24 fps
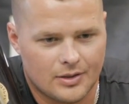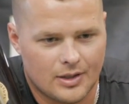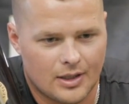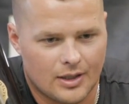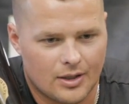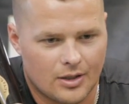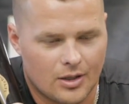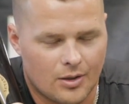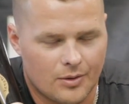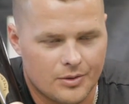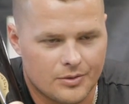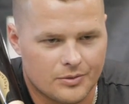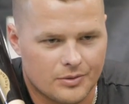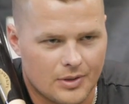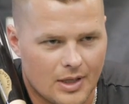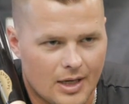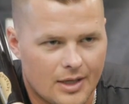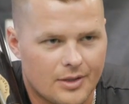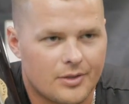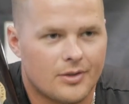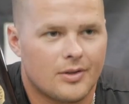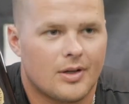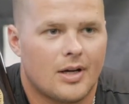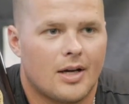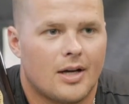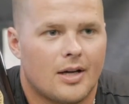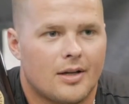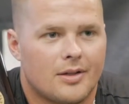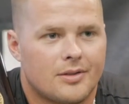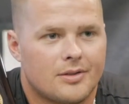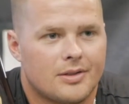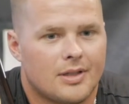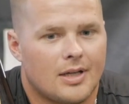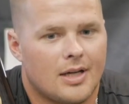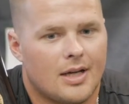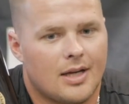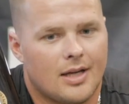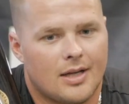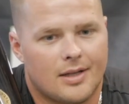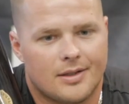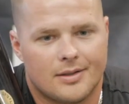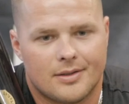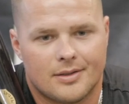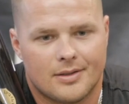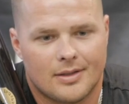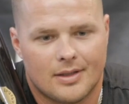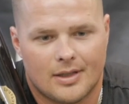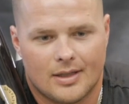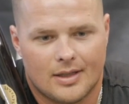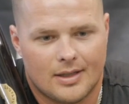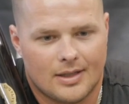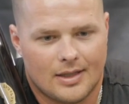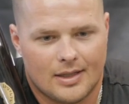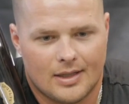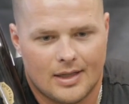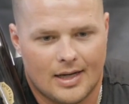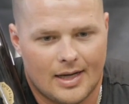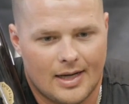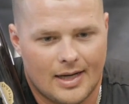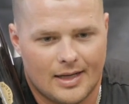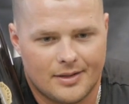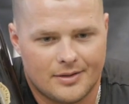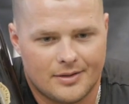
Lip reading: I could always rely on you guys, and I